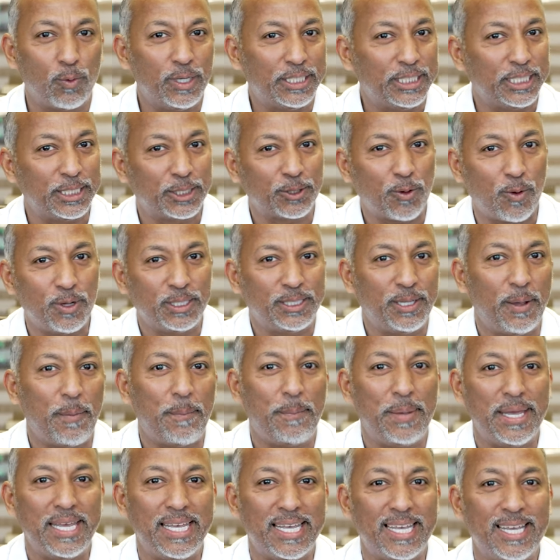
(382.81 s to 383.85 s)
which is going to
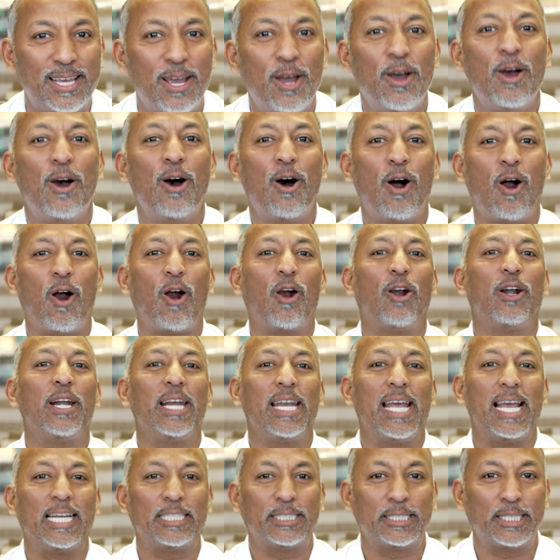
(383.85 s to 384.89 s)
be our
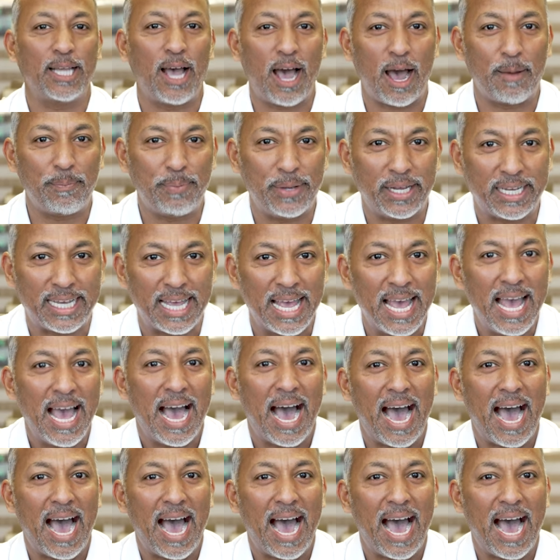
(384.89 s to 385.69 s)
next topic.